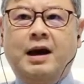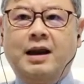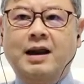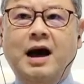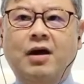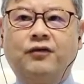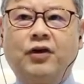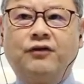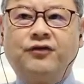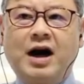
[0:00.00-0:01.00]
allow
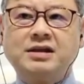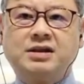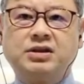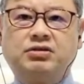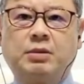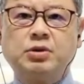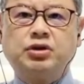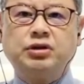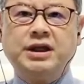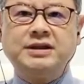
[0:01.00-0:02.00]
for faster
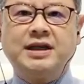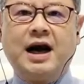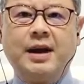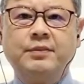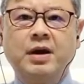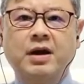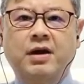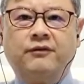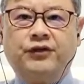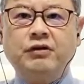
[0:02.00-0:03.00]
troubleshooting time,
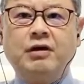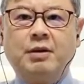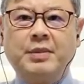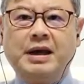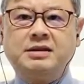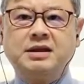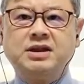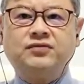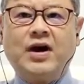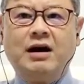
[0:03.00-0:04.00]
fewer
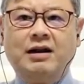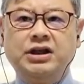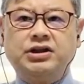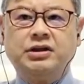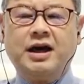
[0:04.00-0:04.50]
maintenance violation